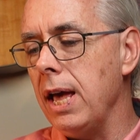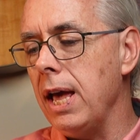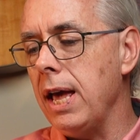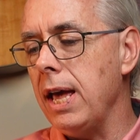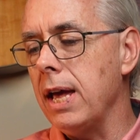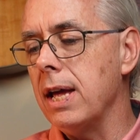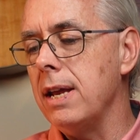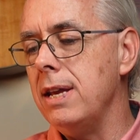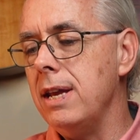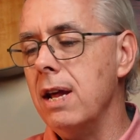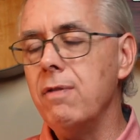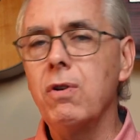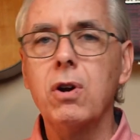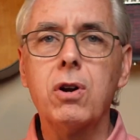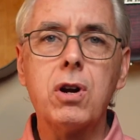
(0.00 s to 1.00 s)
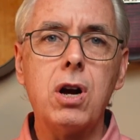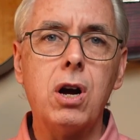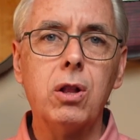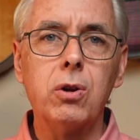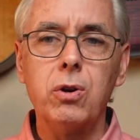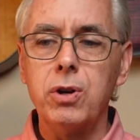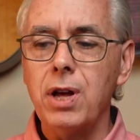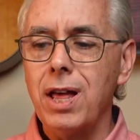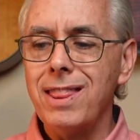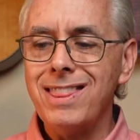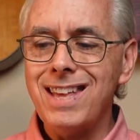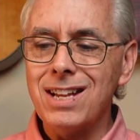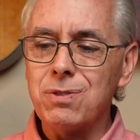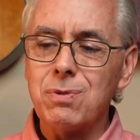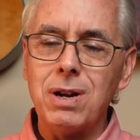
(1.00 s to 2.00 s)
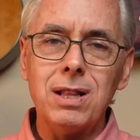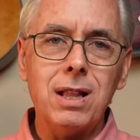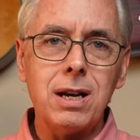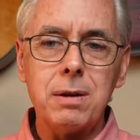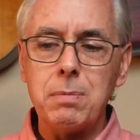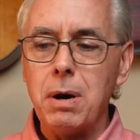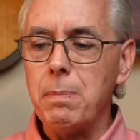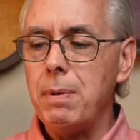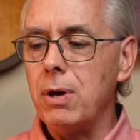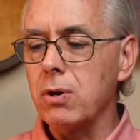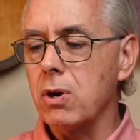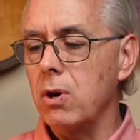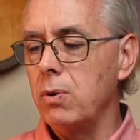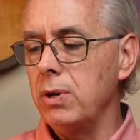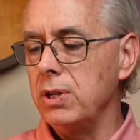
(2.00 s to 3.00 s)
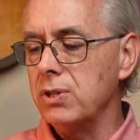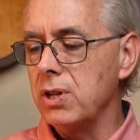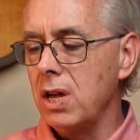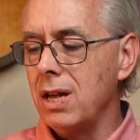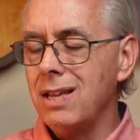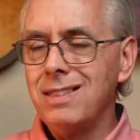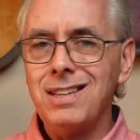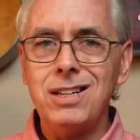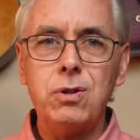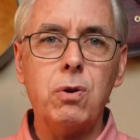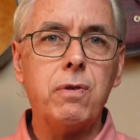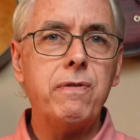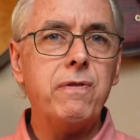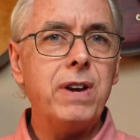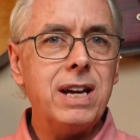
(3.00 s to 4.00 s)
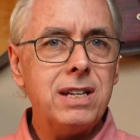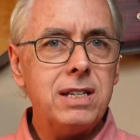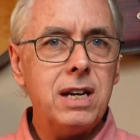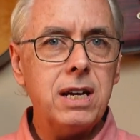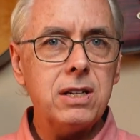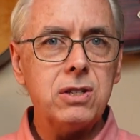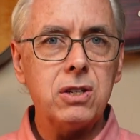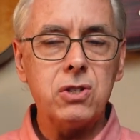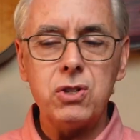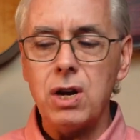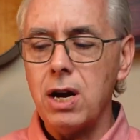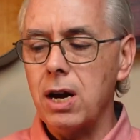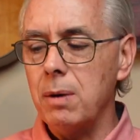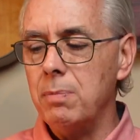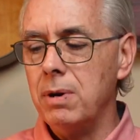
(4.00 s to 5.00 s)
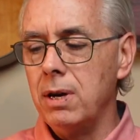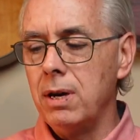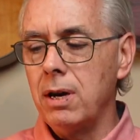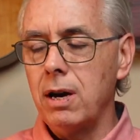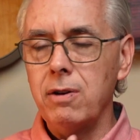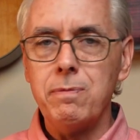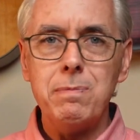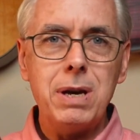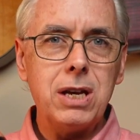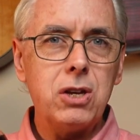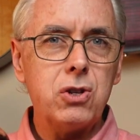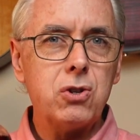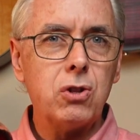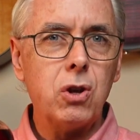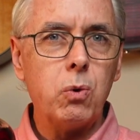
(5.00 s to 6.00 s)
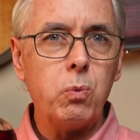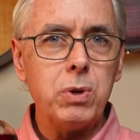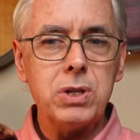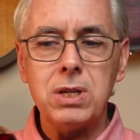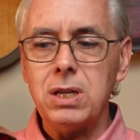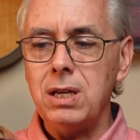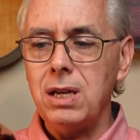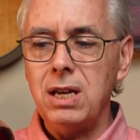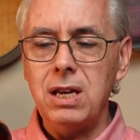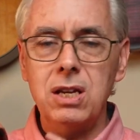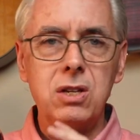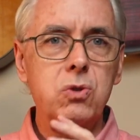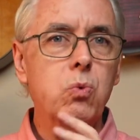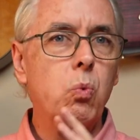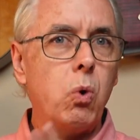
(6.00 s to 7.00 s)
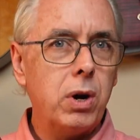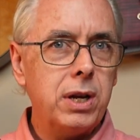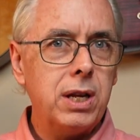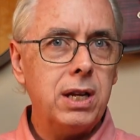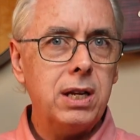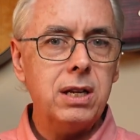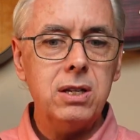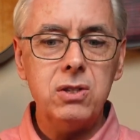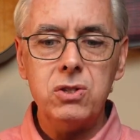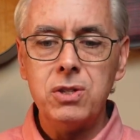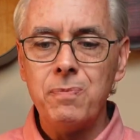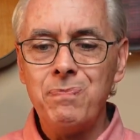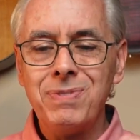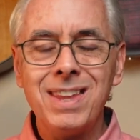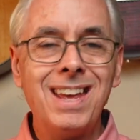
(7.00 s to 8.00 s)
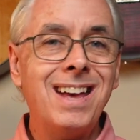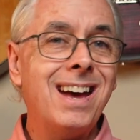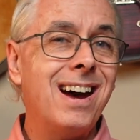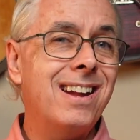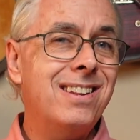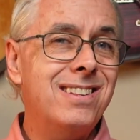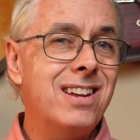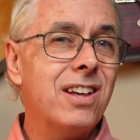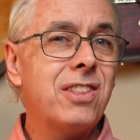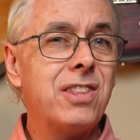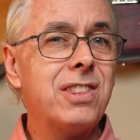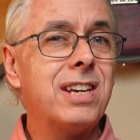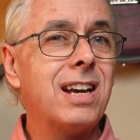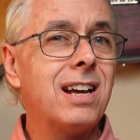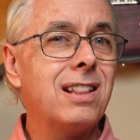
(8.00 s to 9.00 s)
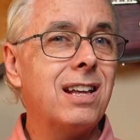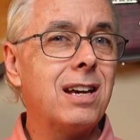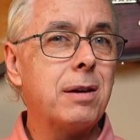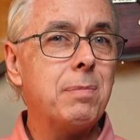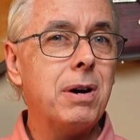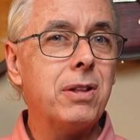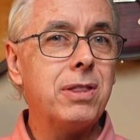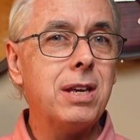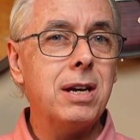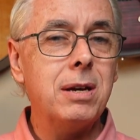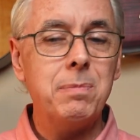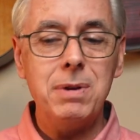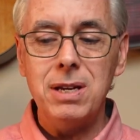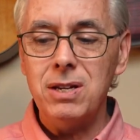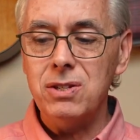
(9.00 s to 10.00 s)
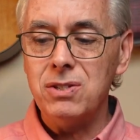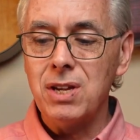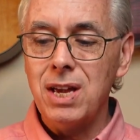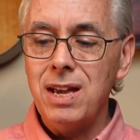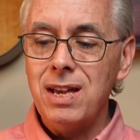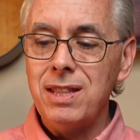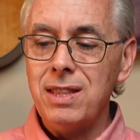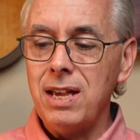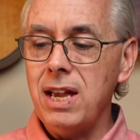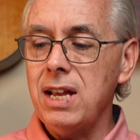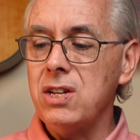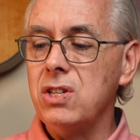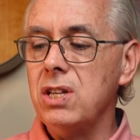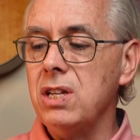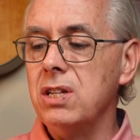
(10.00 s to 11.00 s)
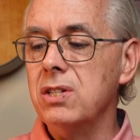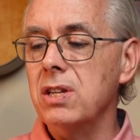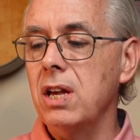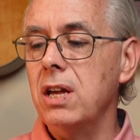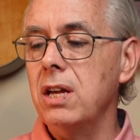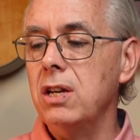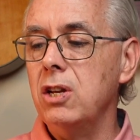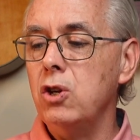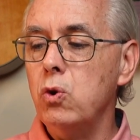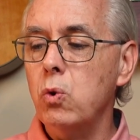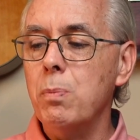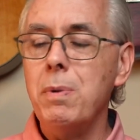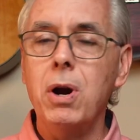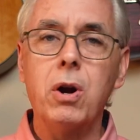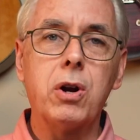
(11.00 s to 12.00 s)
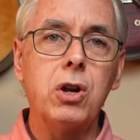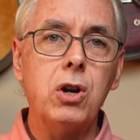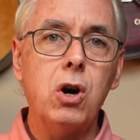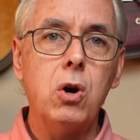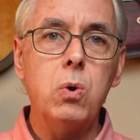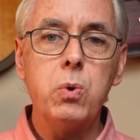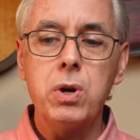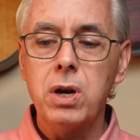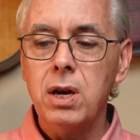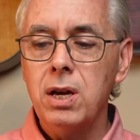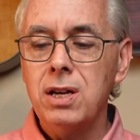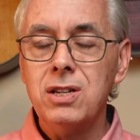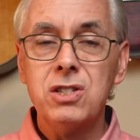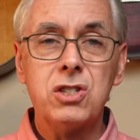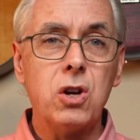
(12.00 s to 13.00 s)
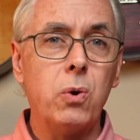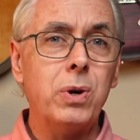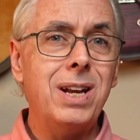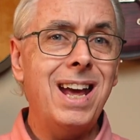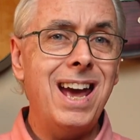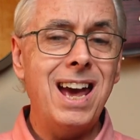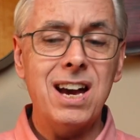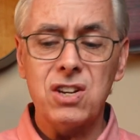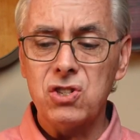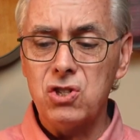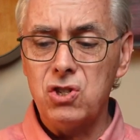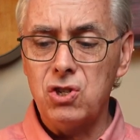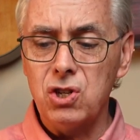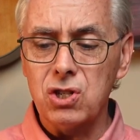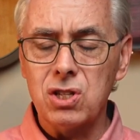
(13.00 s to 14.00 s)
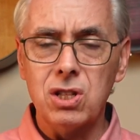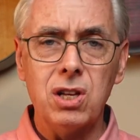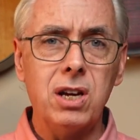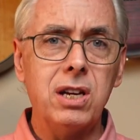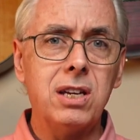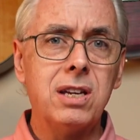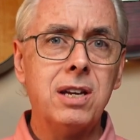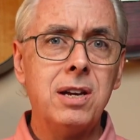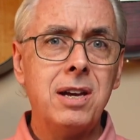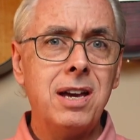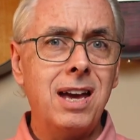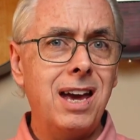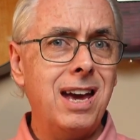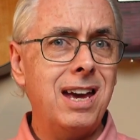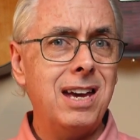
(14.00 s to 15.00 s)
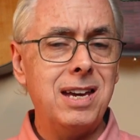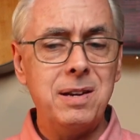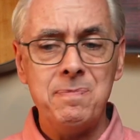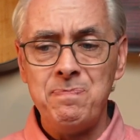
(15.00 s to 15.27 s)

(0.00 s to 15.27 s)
and never colored. That's what I like about Balcones. They do a fantastic job of making sure their whiskey is what it is. Another thing I like about them is they age these in New American oak, so it acts just like a